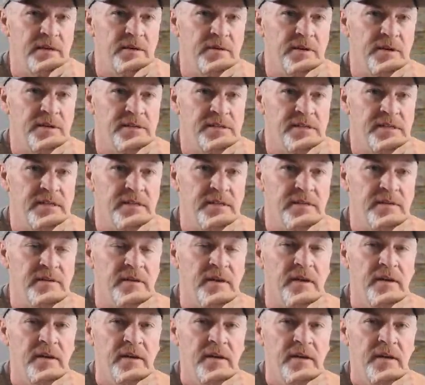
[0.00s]
interesting
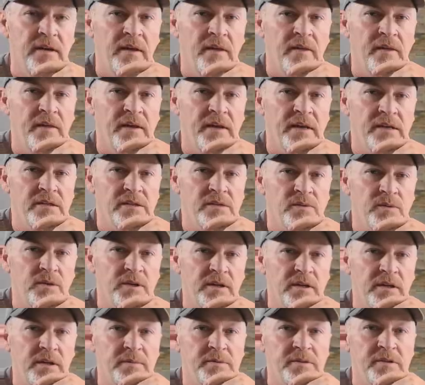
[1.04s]
things when
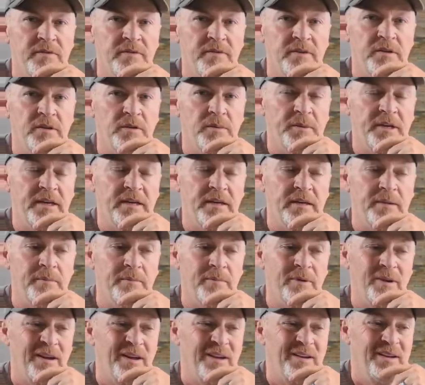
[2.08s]
it comes to video making.
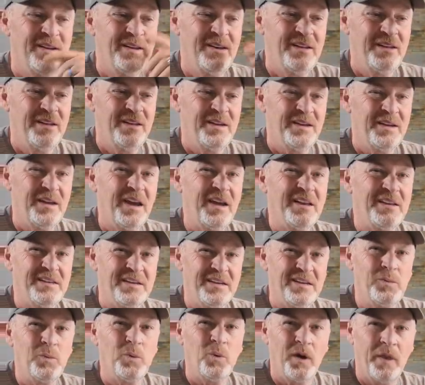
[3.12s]
But I
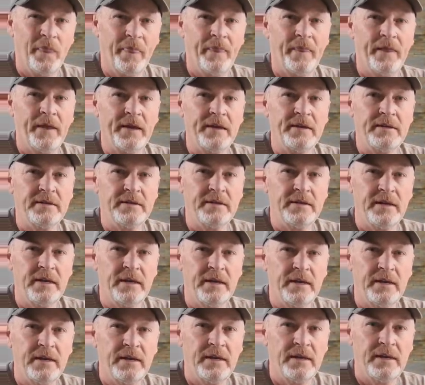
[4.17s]
did one thing
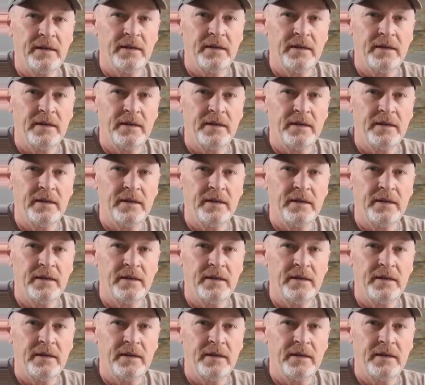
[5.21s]
today.